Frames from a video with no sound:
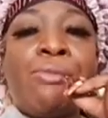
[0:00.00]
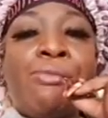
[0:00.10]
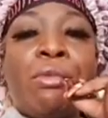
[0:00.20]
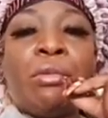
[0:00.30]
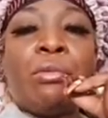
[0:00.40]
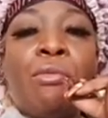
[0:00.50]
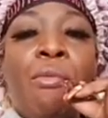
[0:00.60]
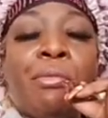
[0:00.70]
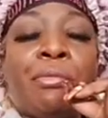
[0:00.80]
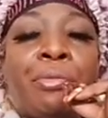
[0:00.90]
take beating
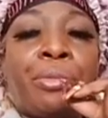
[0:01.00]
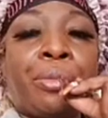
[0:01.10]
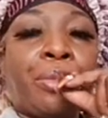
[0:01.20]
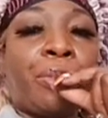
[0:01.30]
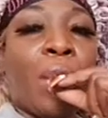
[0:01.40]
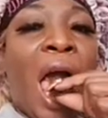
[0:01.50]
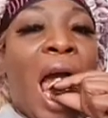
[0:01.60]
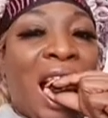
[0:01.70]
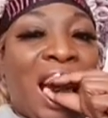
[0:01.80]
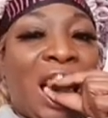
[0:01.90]
and you
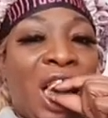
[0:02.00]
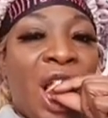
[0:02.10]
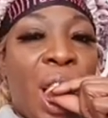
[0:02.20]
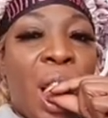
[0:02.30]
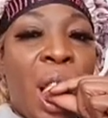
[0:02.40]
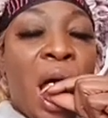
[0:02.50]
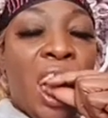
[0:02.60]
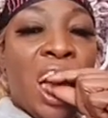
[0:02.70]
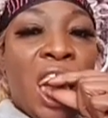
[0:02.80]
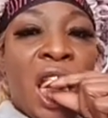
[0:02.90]
mm-hmm. cannot strong.
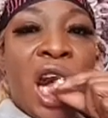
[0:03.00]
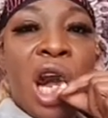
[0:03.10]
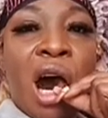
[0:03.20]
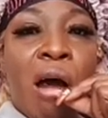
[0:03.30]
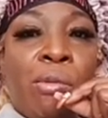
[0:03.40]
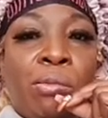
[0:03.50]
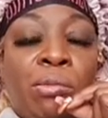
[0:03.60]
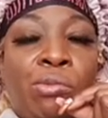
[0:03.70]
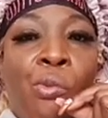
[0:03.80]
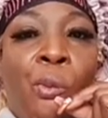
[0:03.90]
Look why you man.
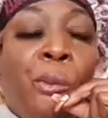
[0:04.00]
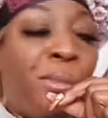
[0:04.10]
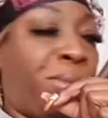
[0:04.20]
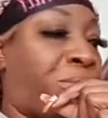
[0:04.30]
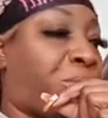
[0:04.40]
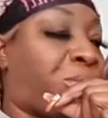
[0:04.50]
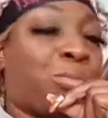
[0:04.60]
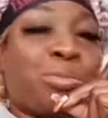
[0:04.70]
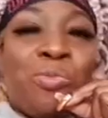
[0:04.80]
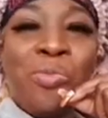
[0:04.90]
But
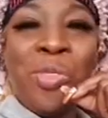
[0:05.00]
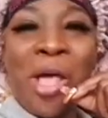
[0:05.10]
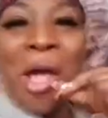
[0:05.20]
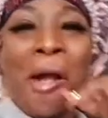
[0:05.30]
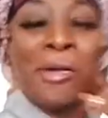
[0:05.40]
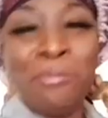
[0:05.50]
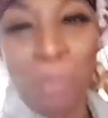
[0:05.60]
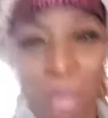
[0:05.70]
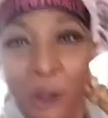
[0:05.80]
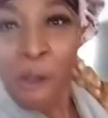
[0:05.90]
them a ball no come here,
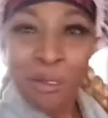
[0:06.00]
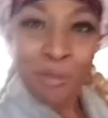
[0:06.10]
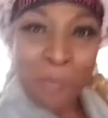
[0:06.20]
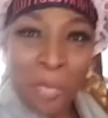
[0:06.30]
you work at